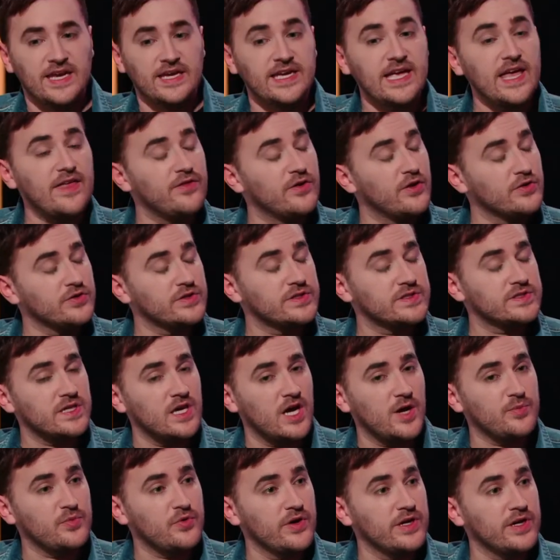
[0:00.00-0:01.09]
And again, those
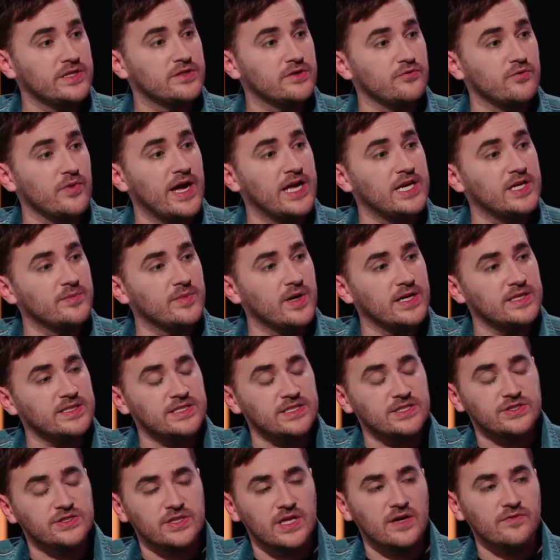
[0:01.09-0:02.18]
upgrades are randomized
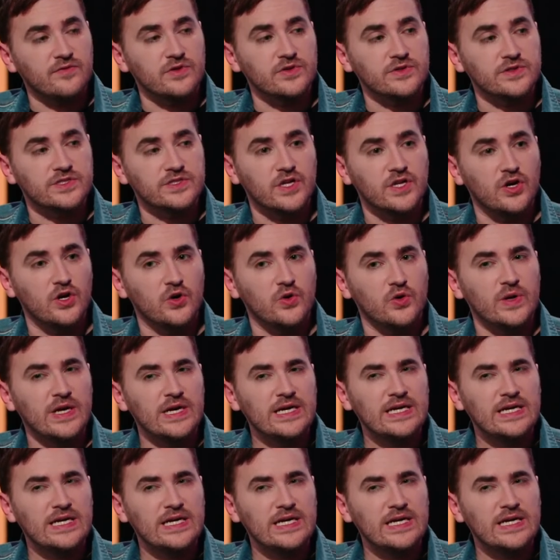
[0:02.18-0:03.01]
each level, so